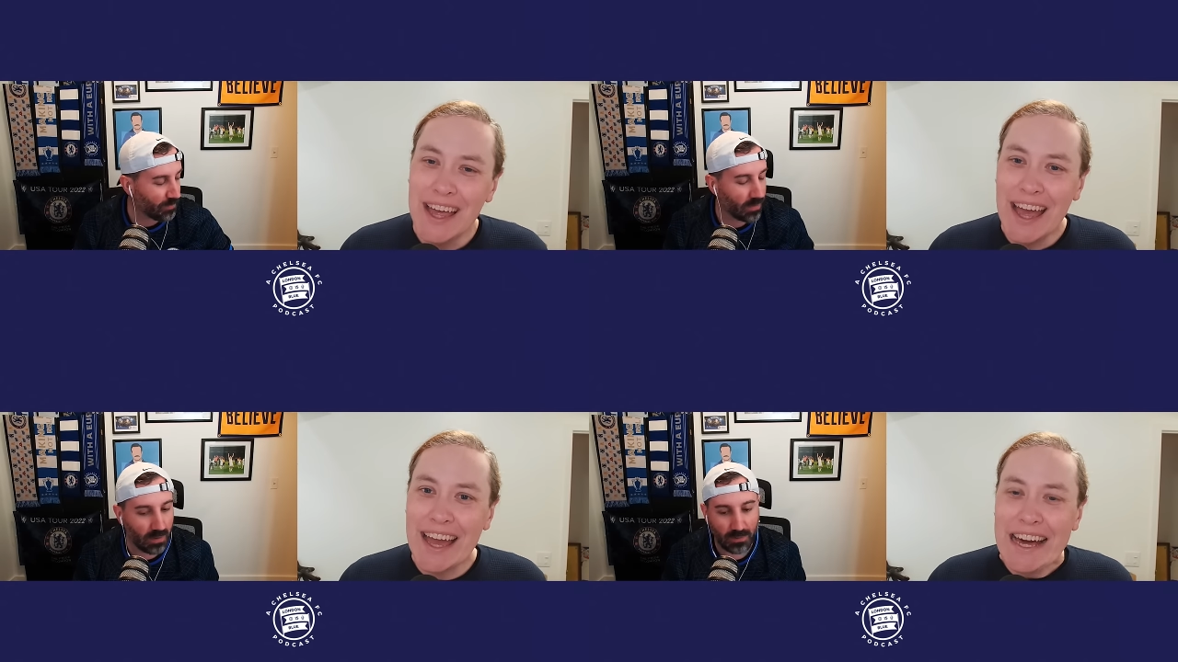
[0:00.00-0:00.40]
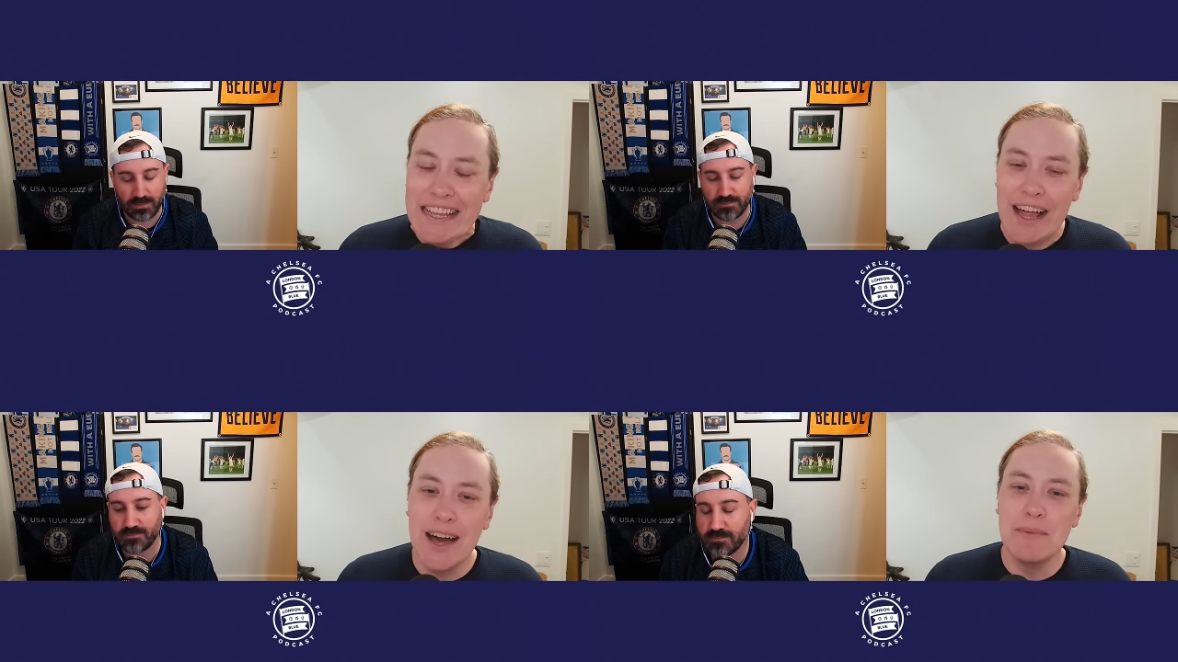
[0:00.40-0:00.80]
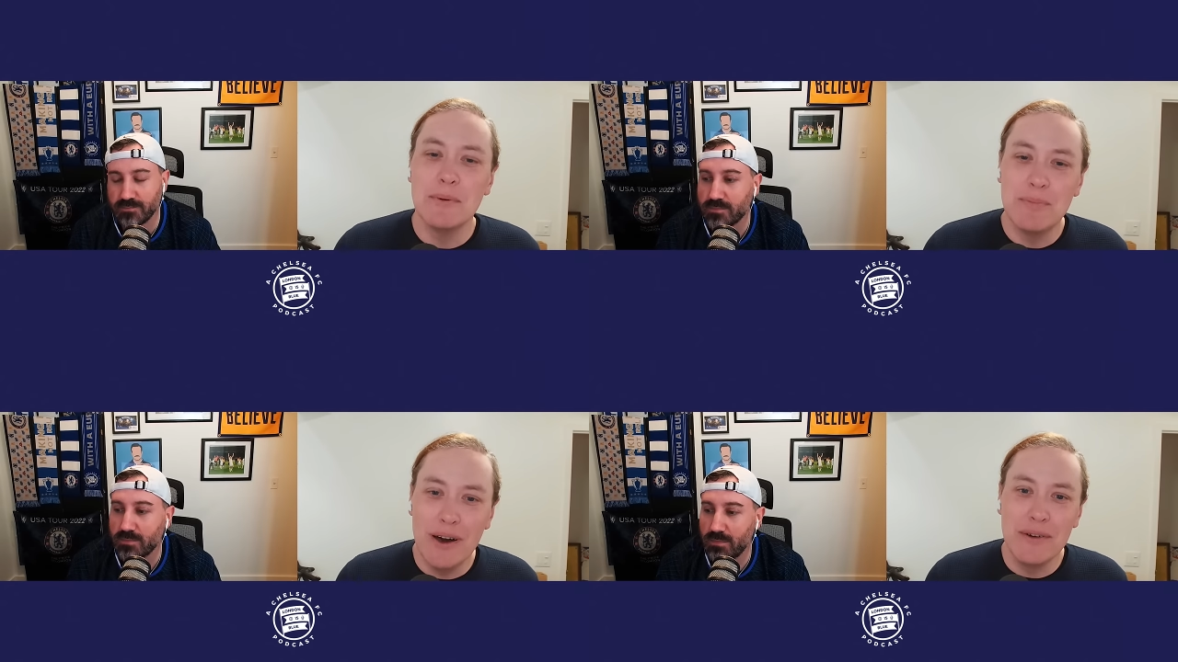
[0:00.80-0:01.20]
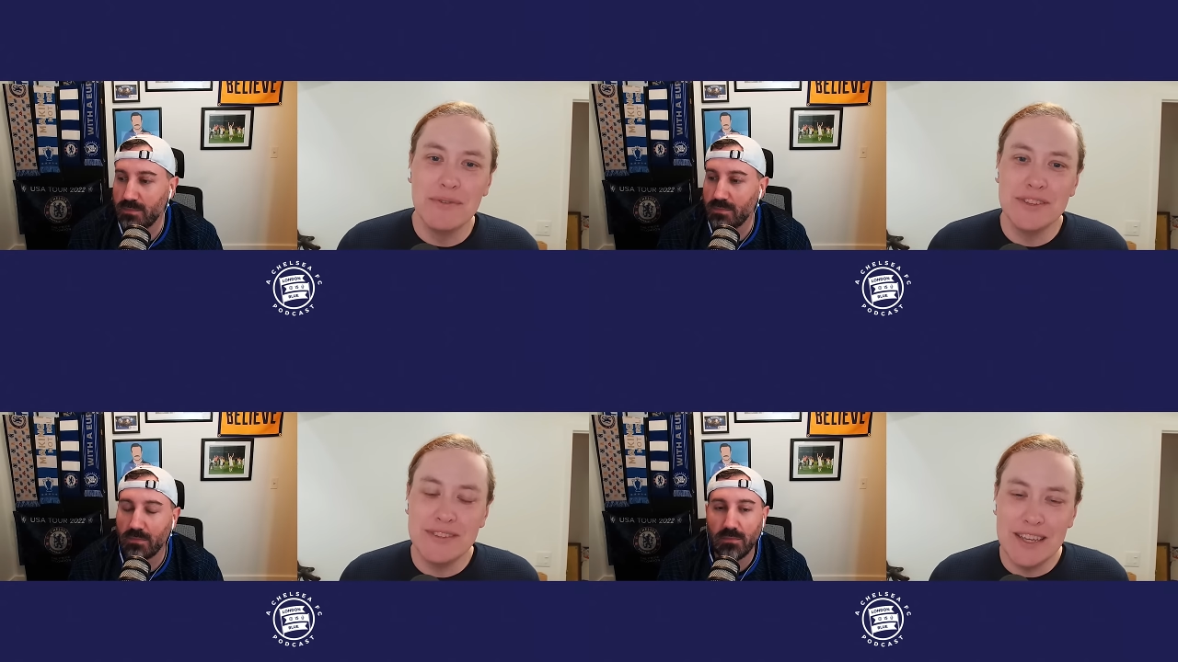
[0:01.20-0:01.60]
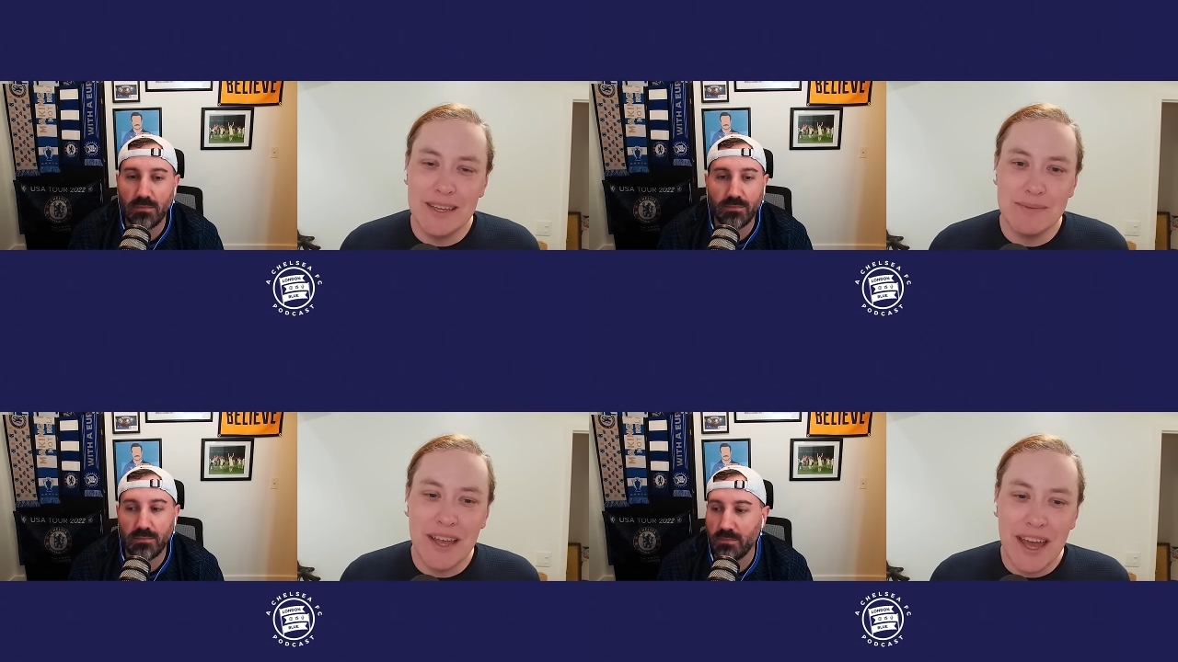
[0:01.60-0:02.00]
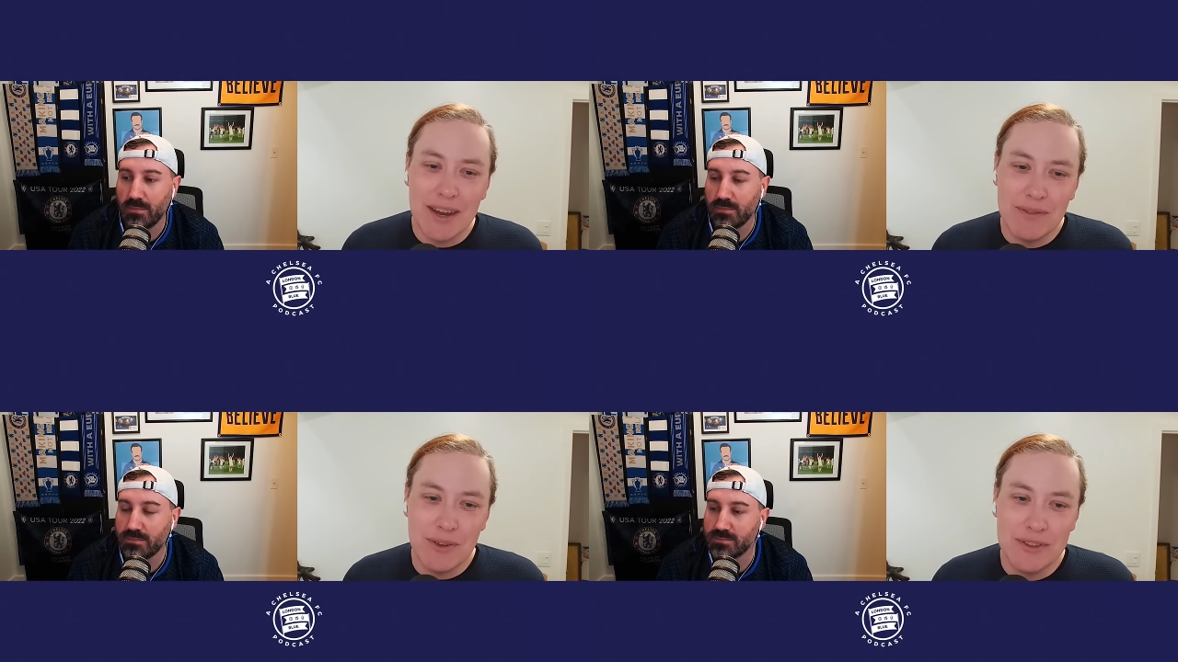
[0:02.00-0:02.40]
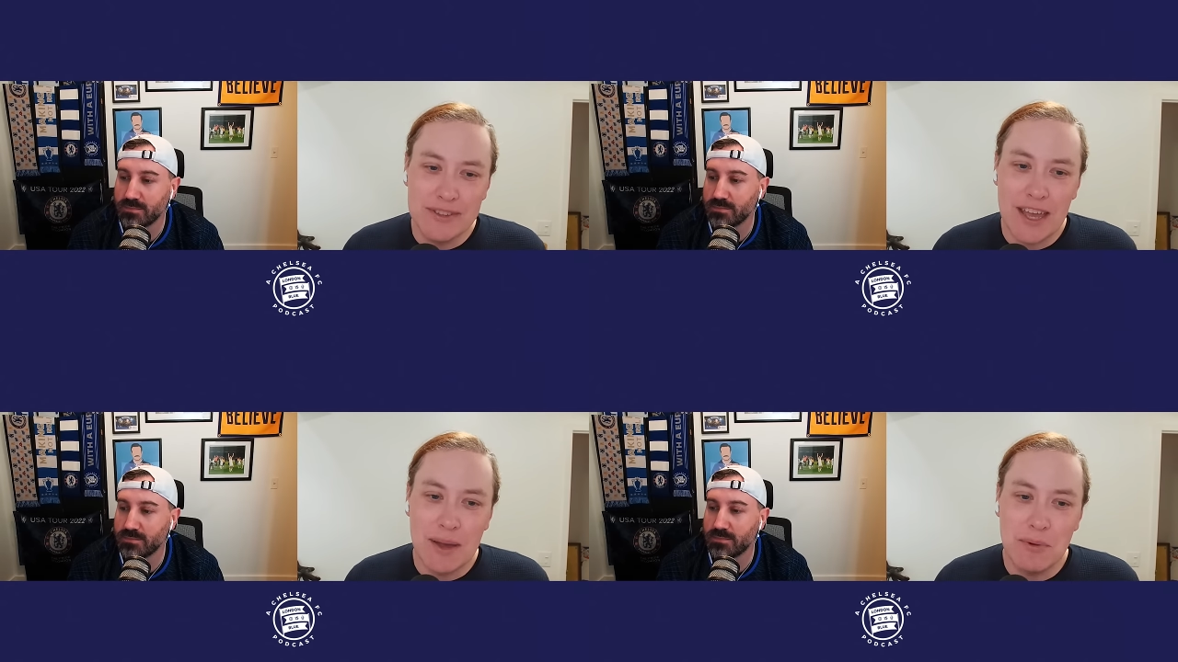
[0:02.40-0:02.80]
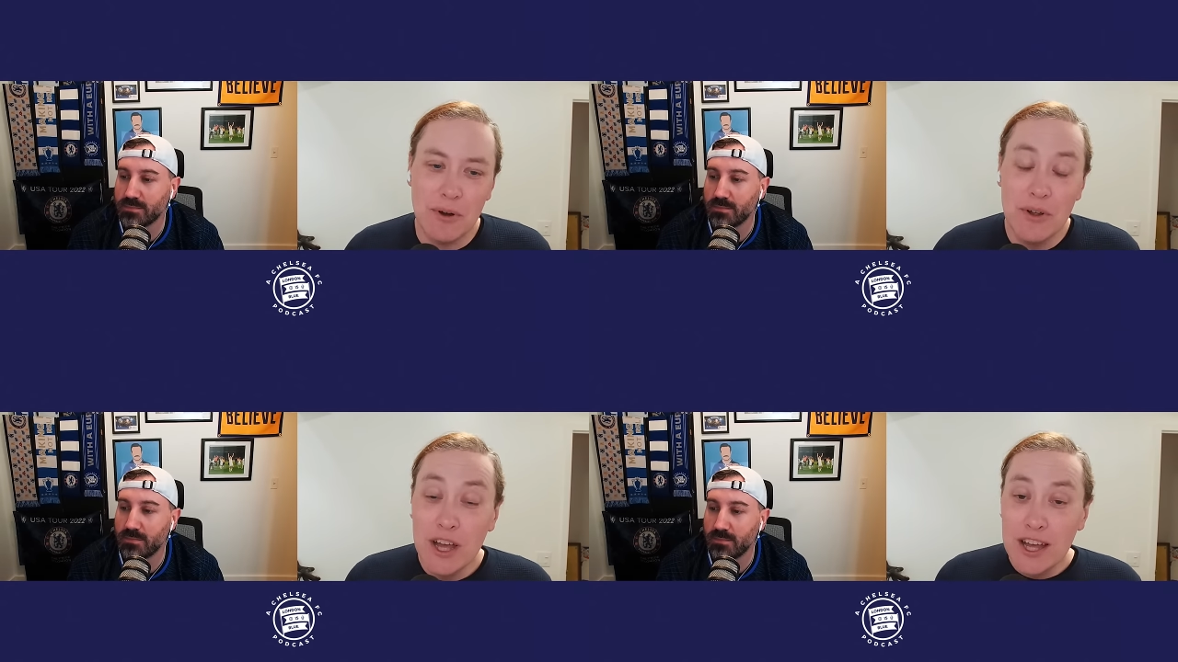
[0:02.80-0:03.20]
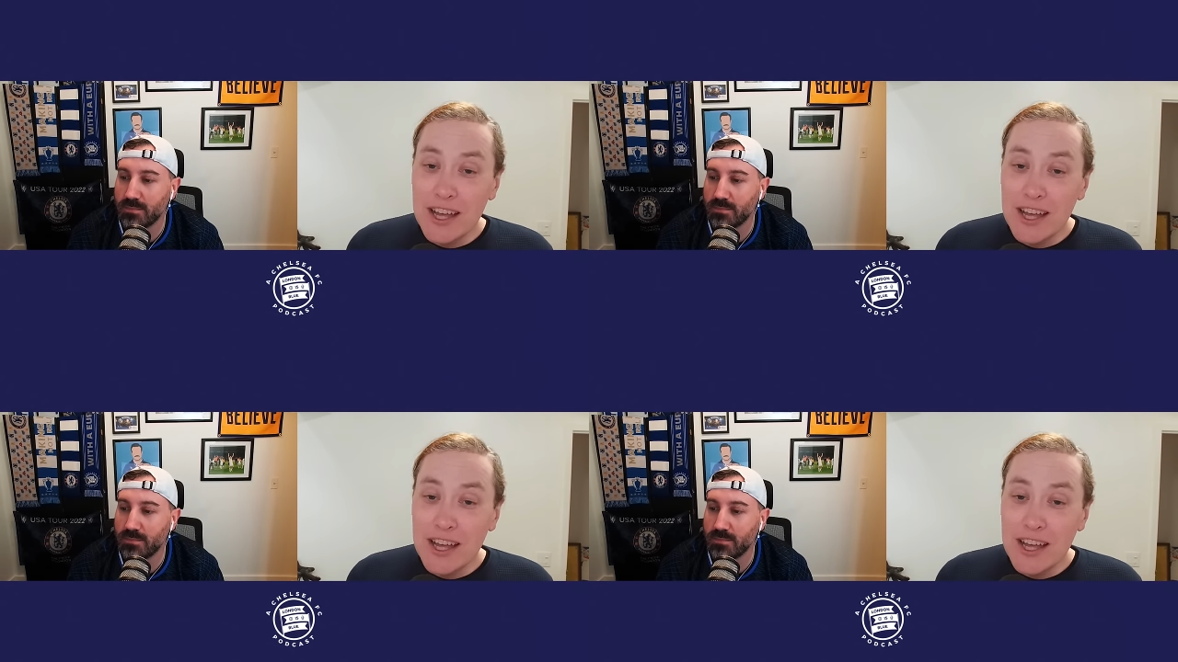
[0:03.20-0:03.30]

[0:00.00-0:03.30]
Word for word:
Speaker 1: and climb above the teams ahead of you in the table.